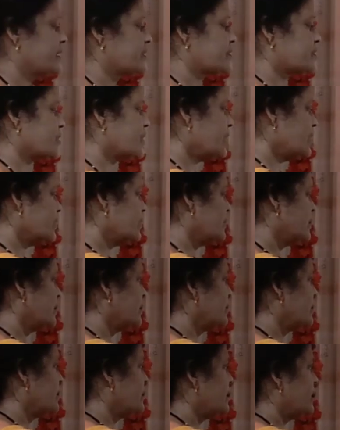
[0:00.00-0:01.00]
So,
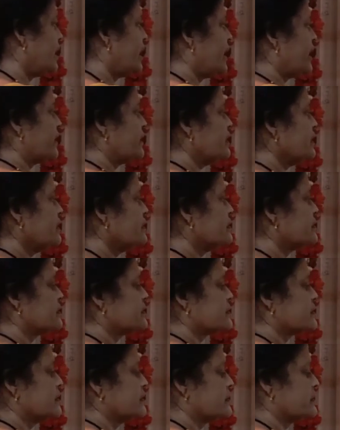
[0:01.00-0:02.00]
I,
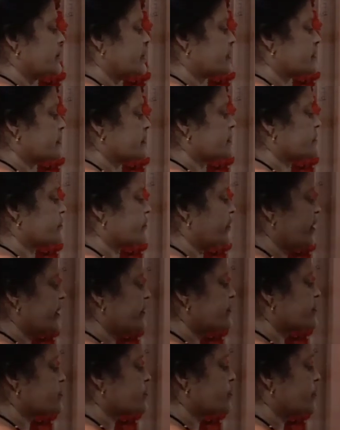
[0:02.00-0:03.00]
that is
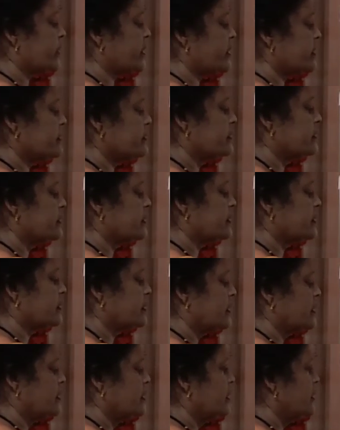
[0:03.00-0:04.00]
5 square
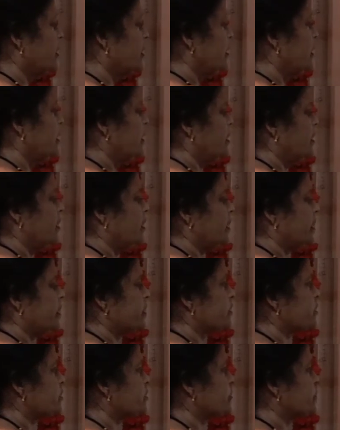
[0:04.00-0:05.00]

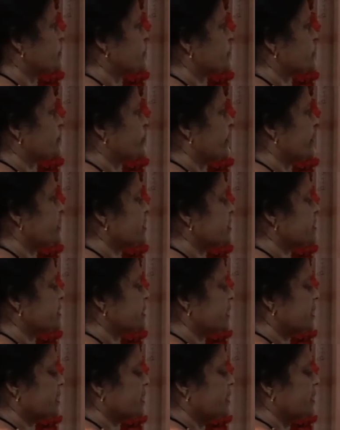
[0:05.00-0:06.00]
into
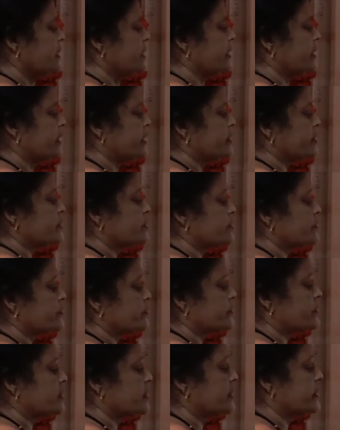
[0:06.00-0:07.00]
20
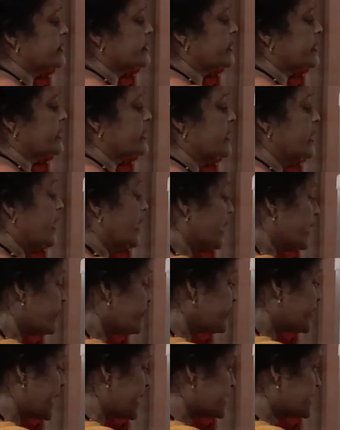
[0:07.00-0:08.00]
into 30.
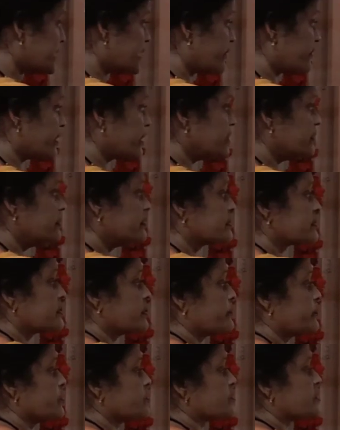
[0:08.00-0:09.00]
If day is given,
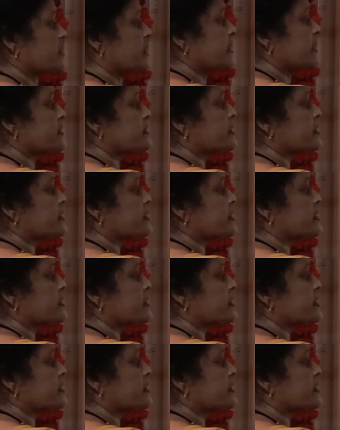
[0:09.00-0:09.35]
suppose day